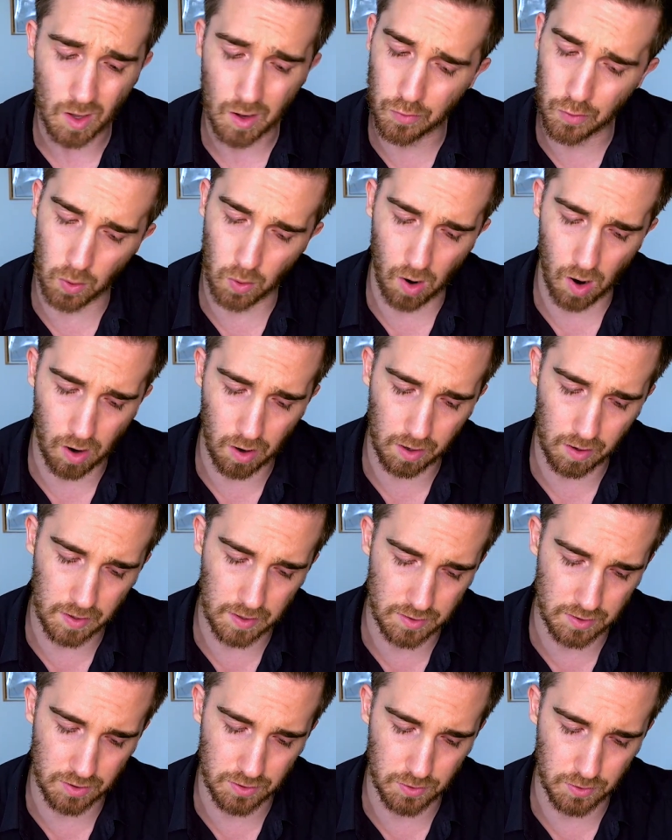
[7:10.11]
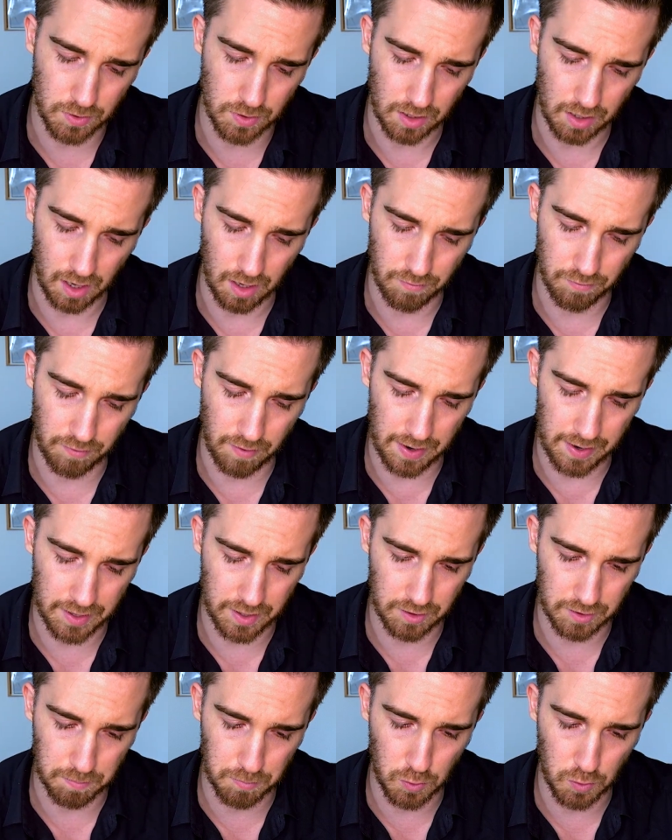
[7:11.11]
Although Oculus is doing a very
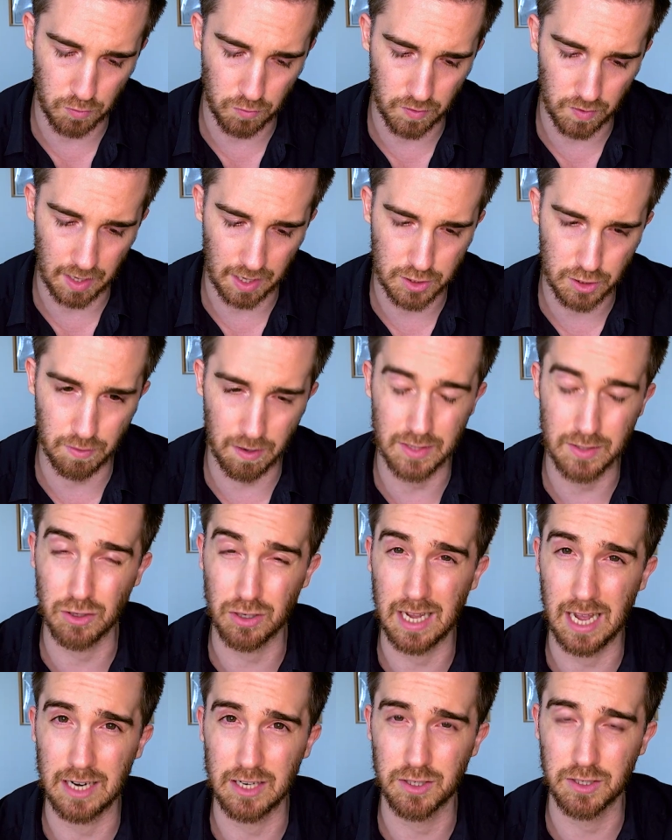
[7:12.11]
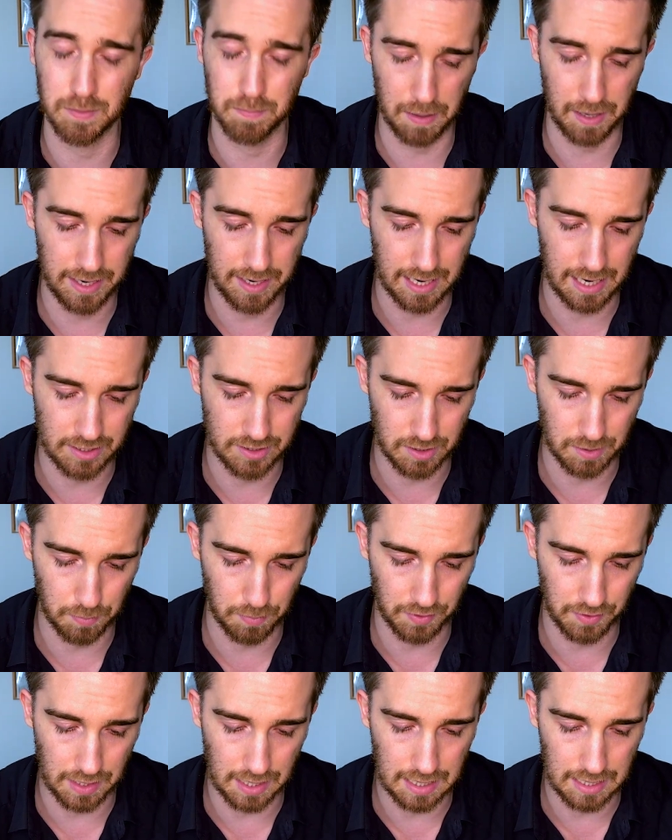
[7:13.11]
good move and like trying to catch up
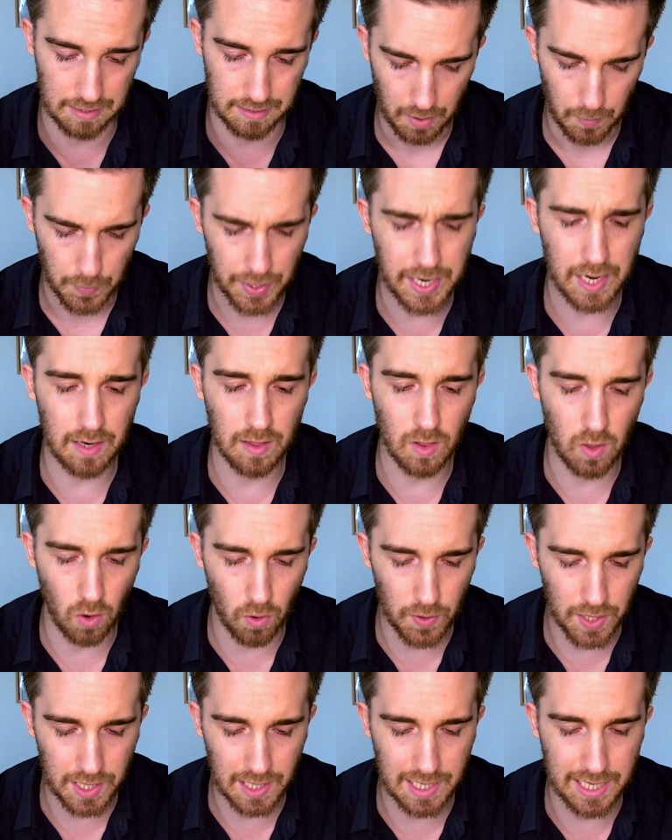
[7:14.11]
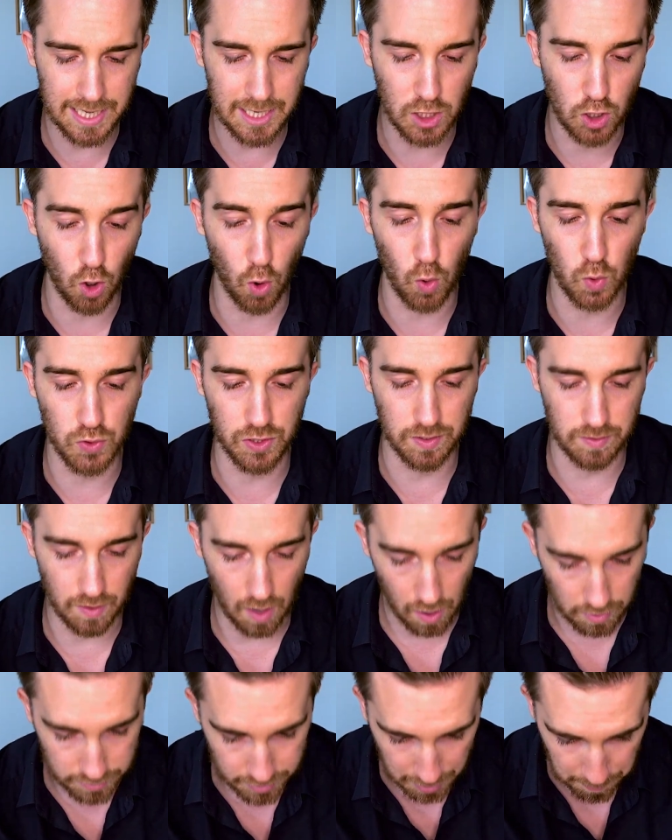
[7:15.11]
with that. We got Laura Lee Golden
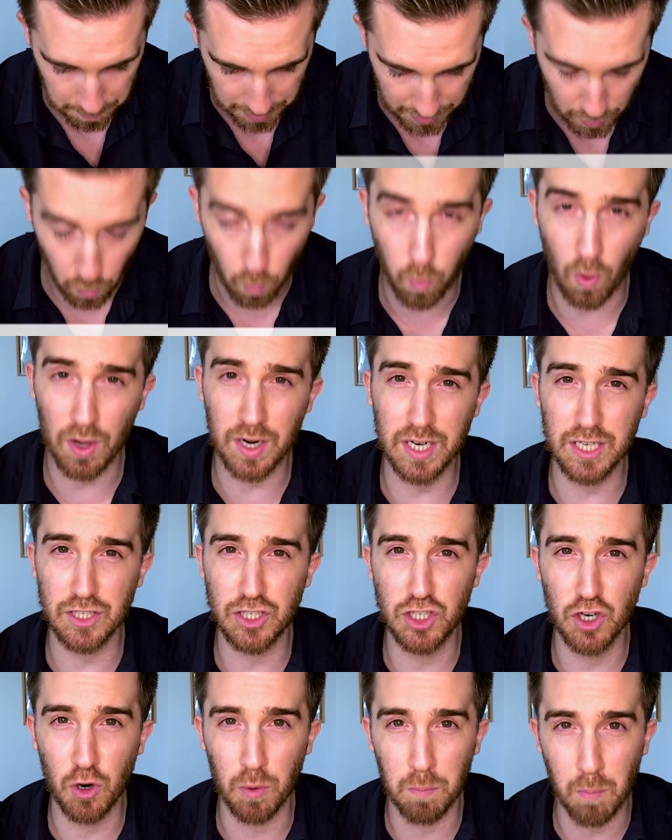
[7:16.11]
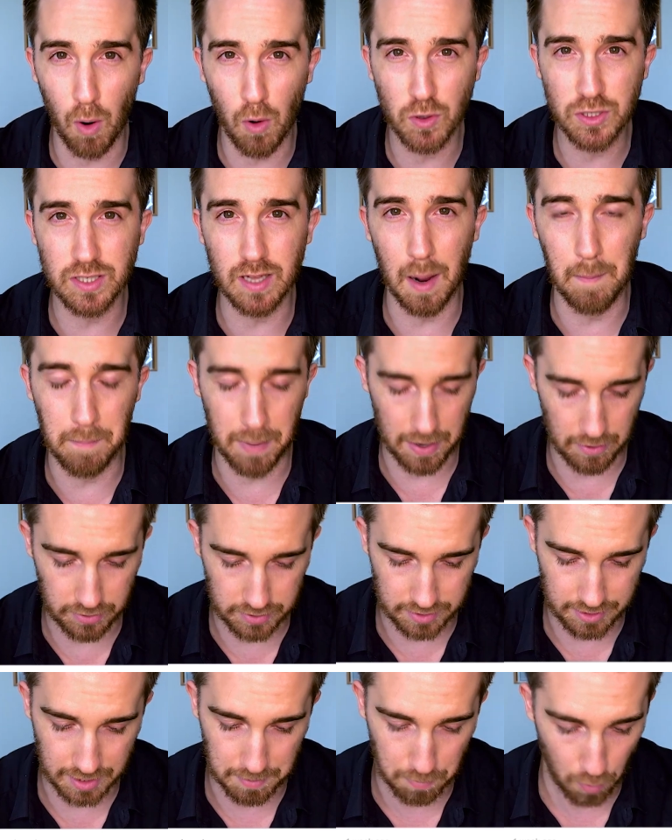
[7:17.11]
asking me, what is your most
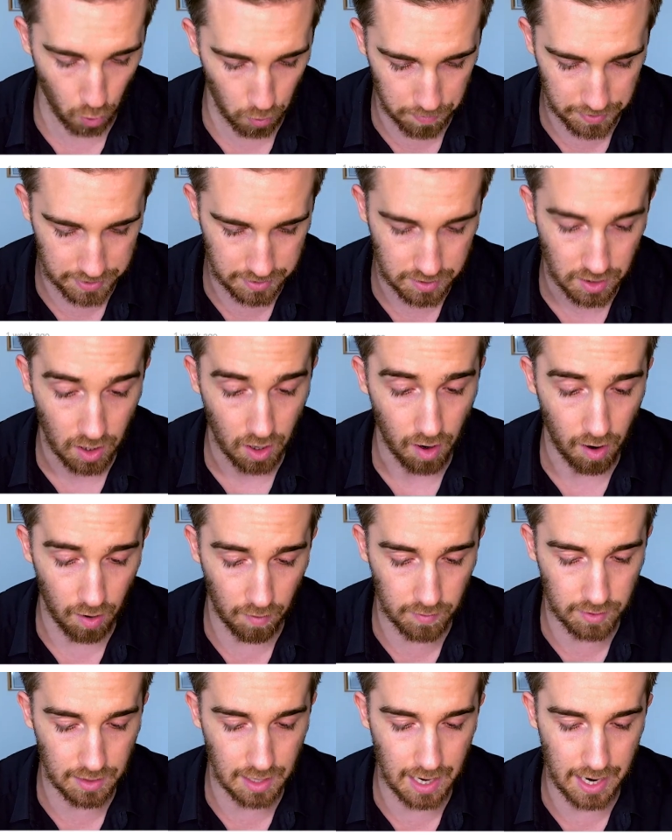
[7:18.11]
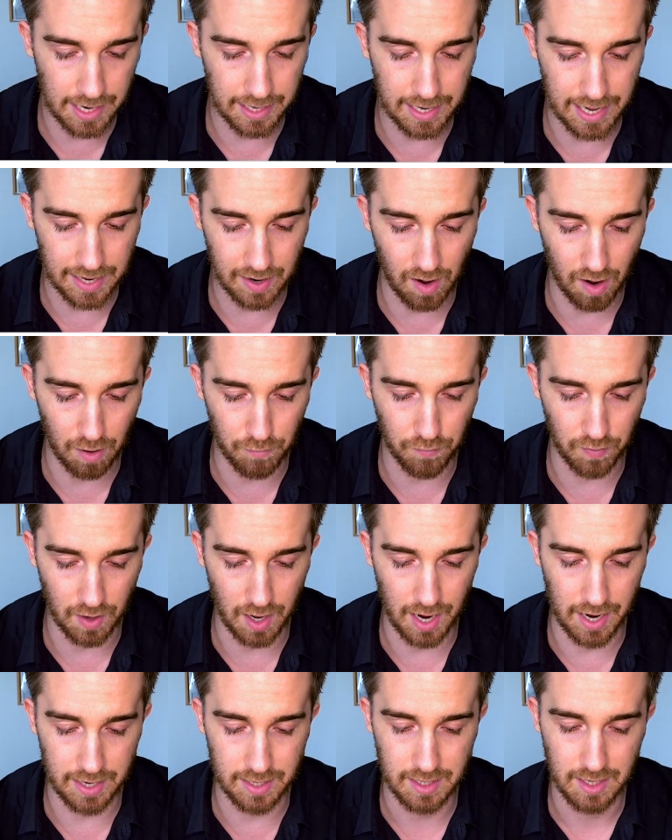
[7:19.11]
embarrassing moment, online and
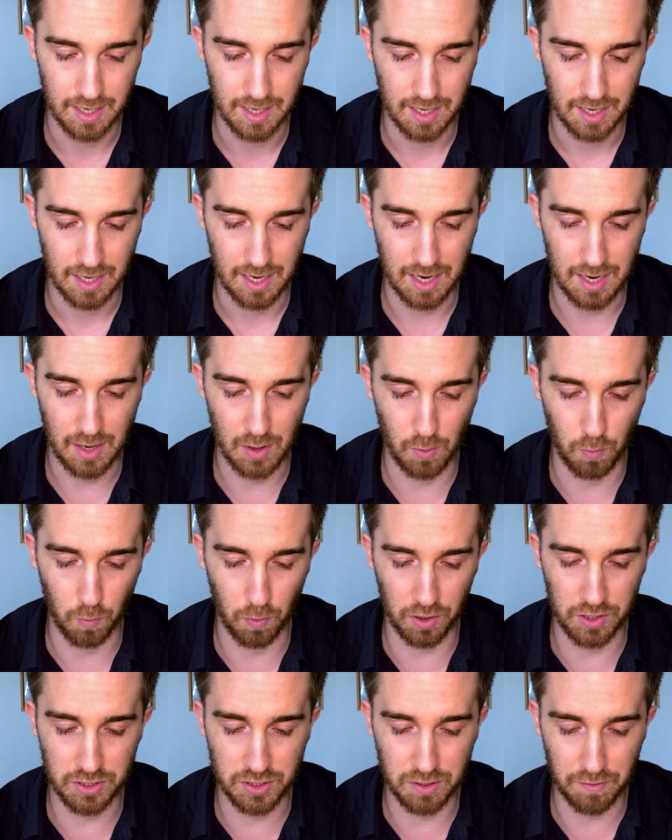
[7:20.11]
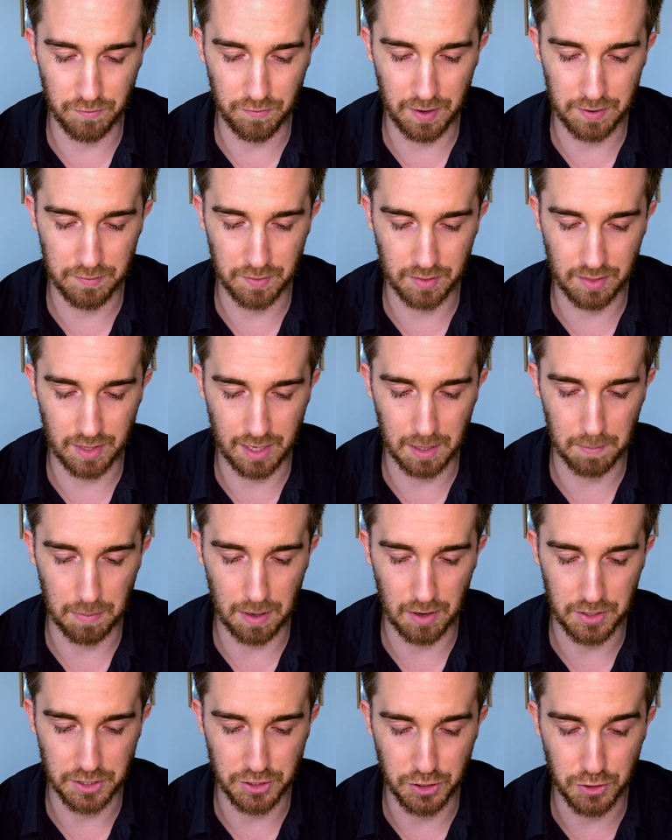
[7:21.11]
offline? What is your favorite thing
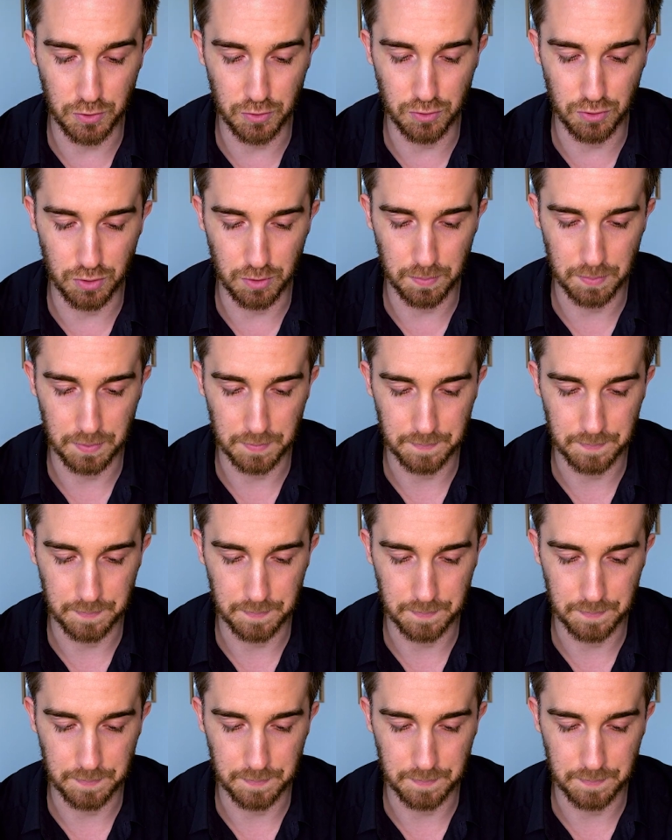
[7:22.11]
about YouTube?